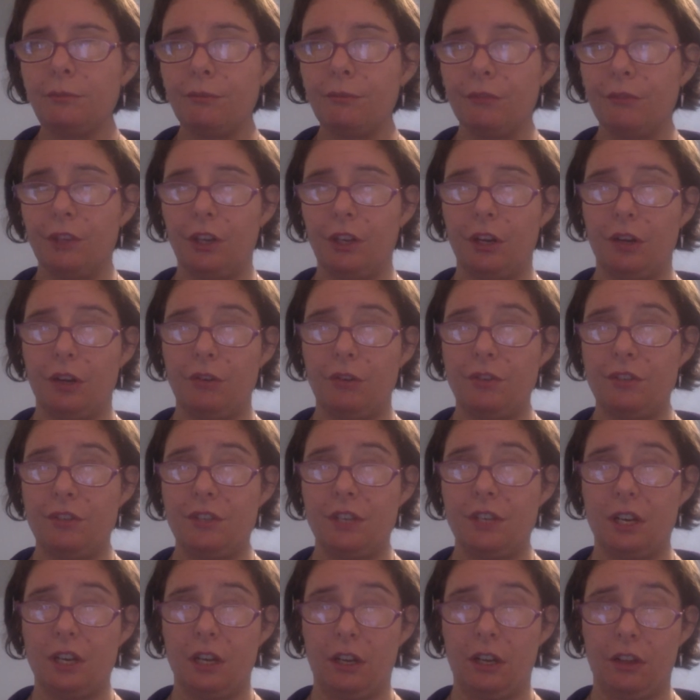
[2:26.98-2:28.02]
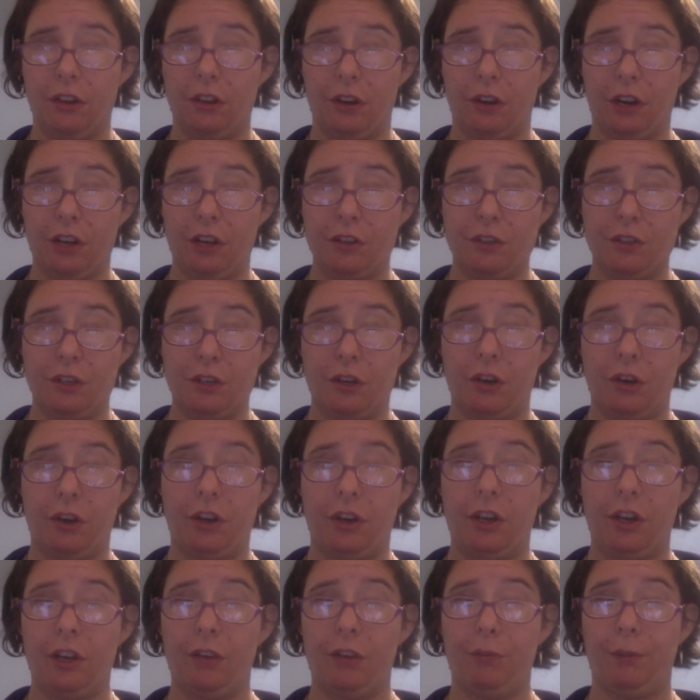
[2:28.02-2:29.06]
you know, uh, their hu- her
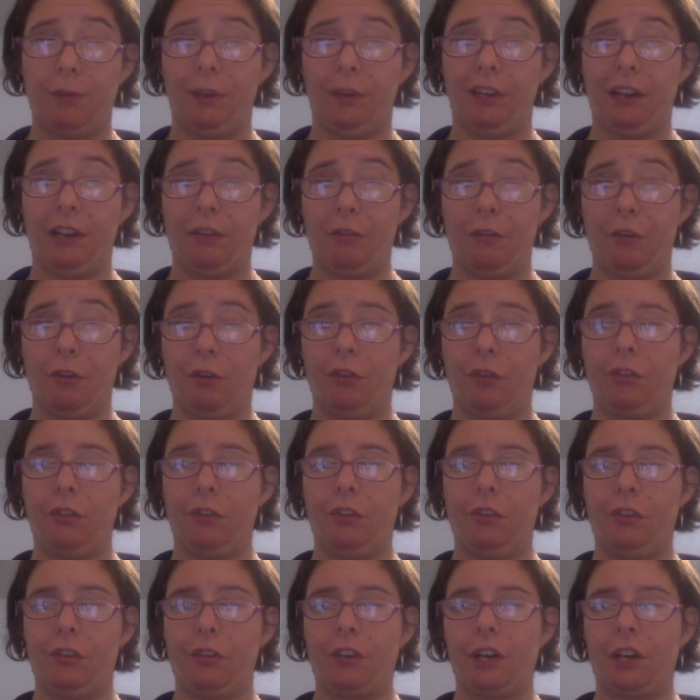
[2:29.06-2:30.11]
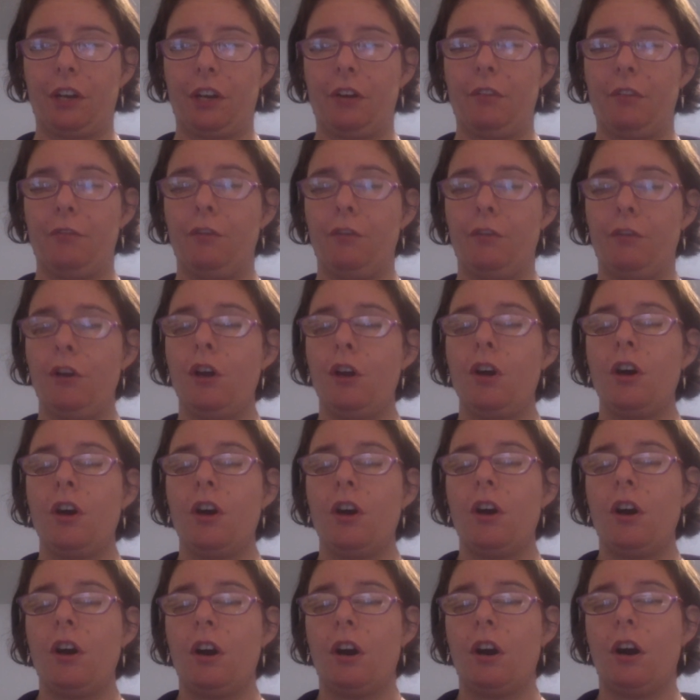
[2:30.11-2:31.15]
husband left her, so she's kind of
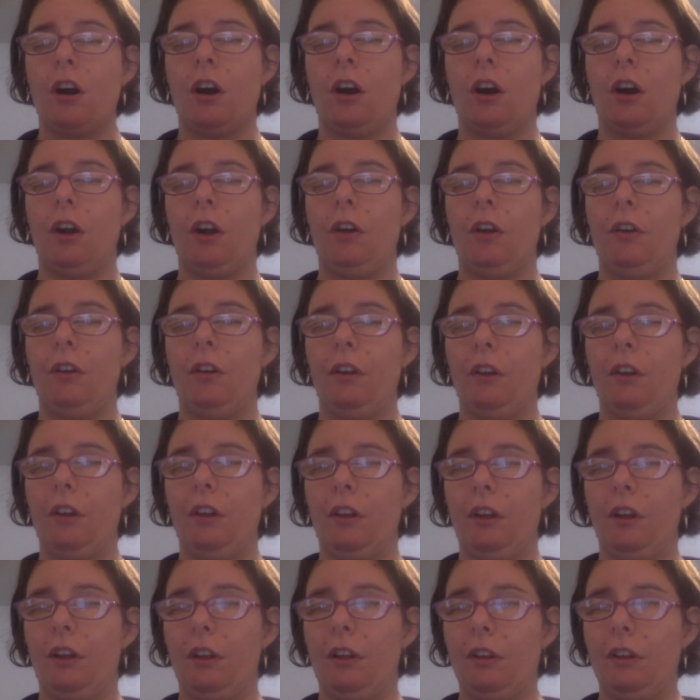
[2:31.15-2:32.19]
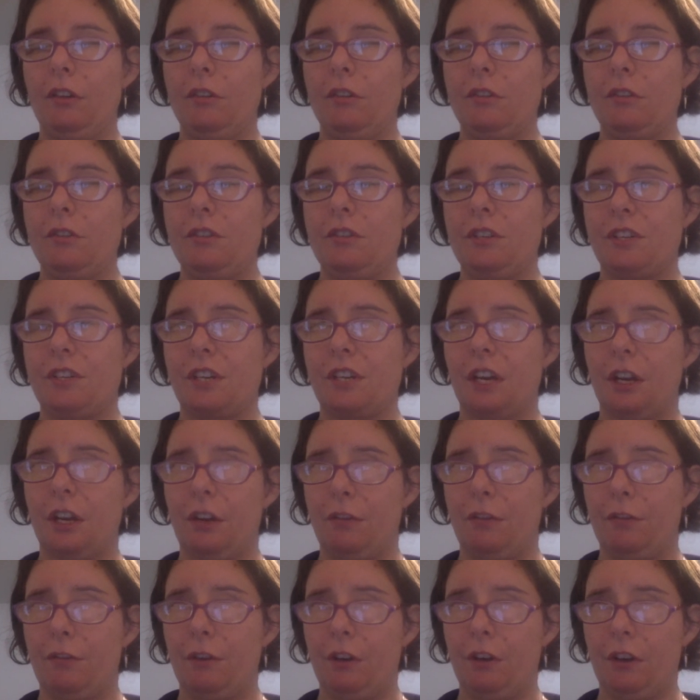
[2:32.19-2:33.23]
on. Uh, she's kind of
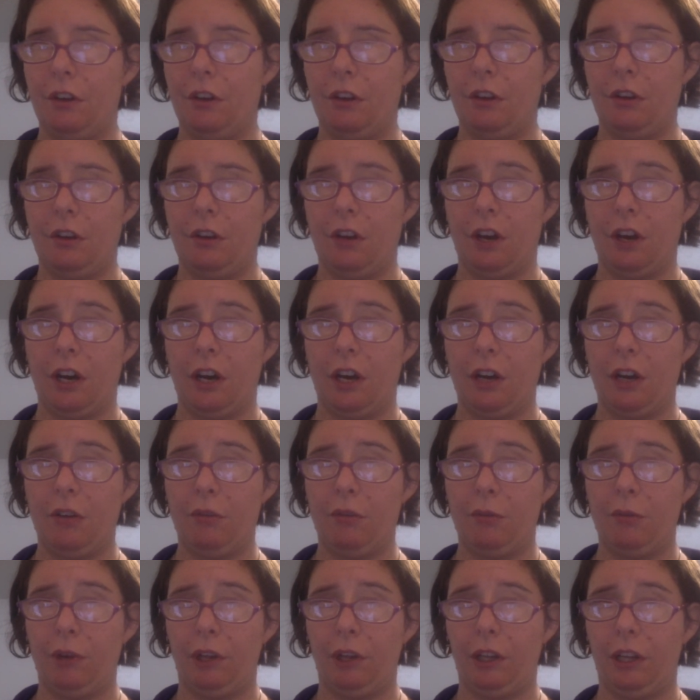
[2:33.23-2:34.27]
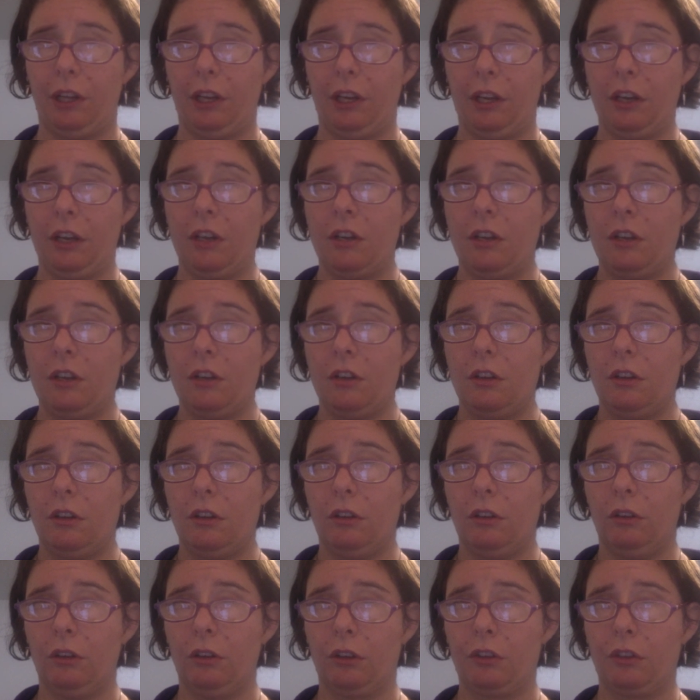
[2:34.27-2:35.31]
not really
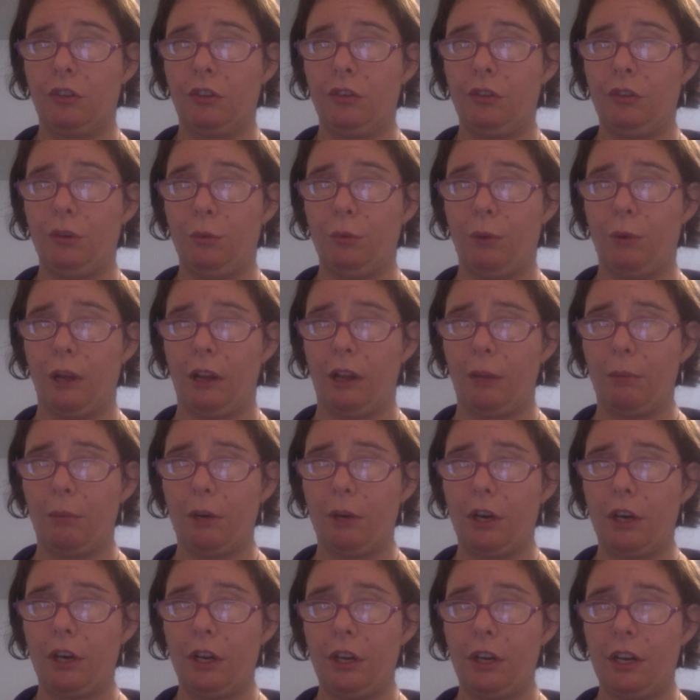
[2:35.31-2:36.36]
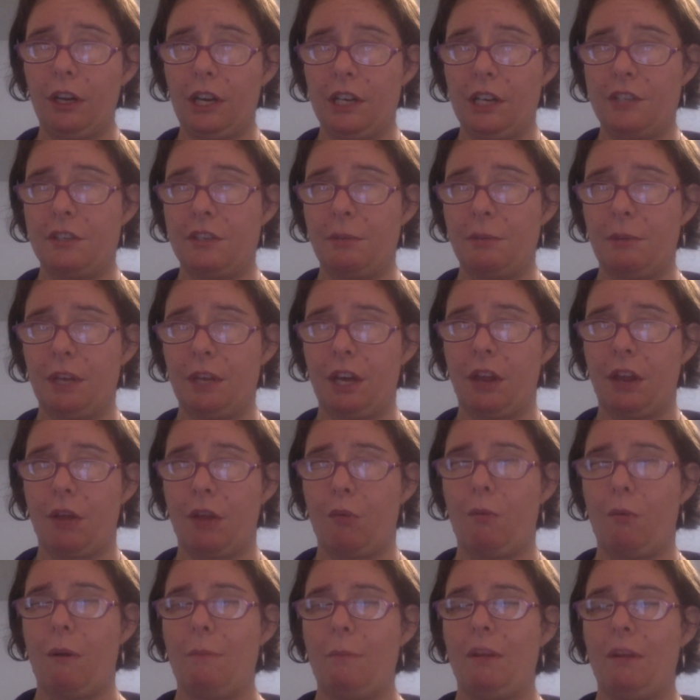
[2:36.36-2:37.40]
looked too well upon as some of the other
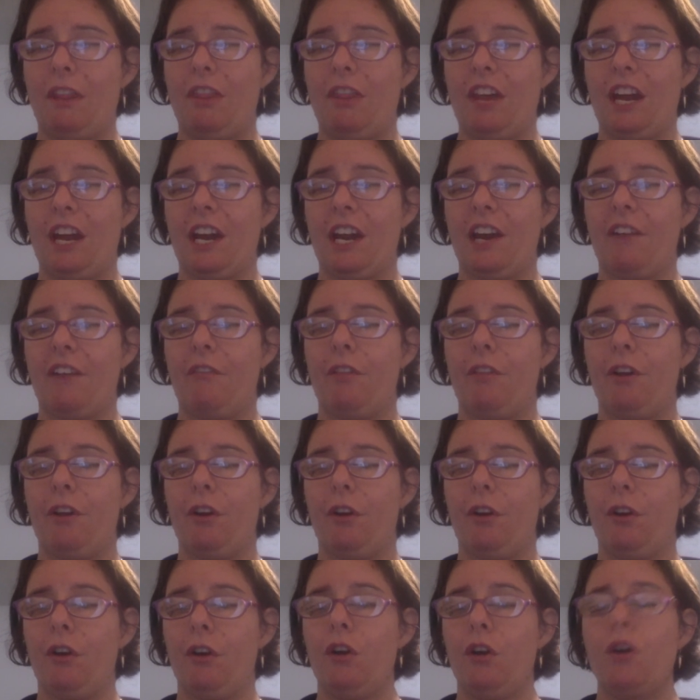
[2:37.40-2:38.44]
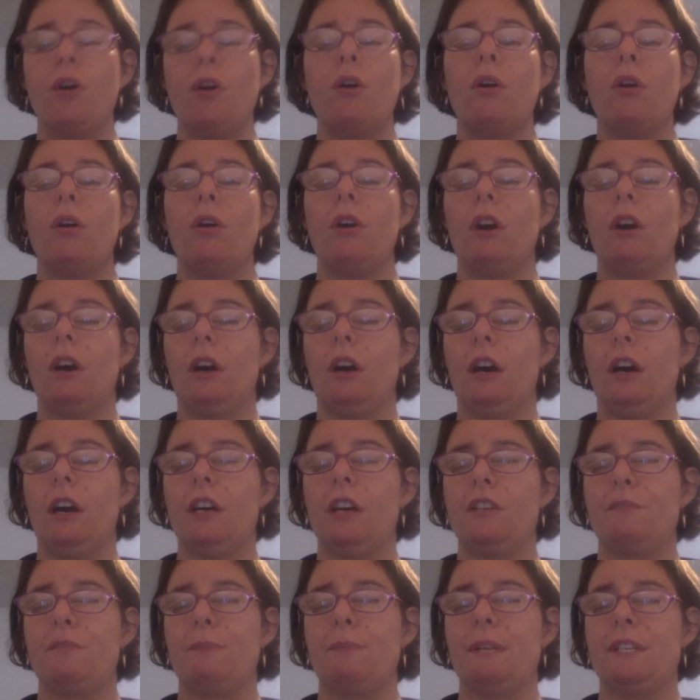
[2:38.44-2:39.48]
women that have their uh,
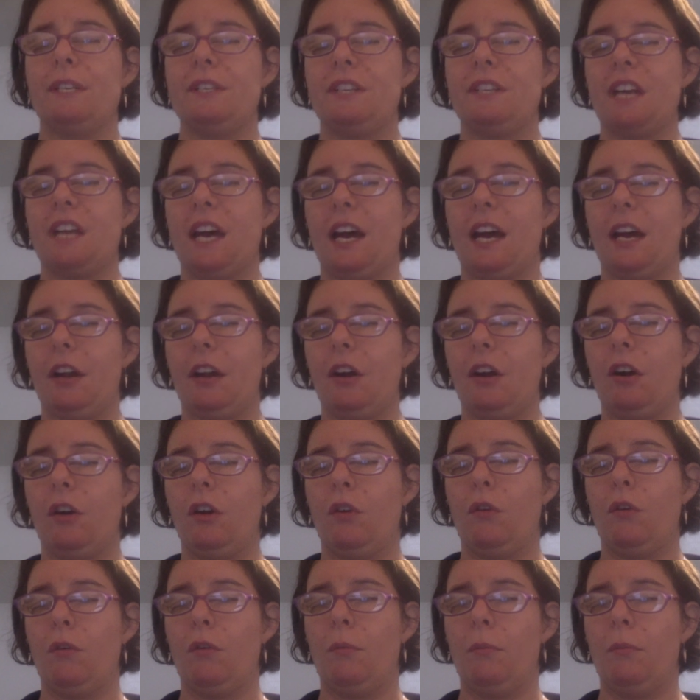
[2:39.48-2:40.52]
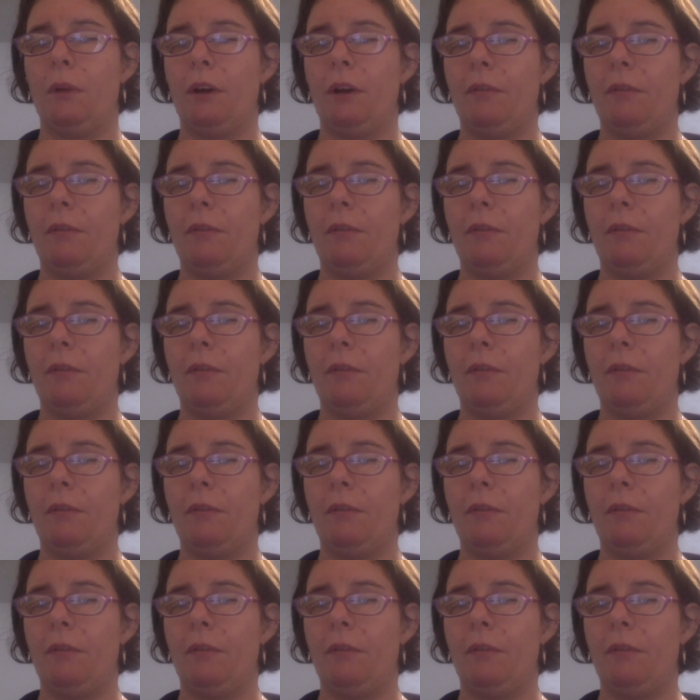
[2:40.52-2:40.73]
husbands at home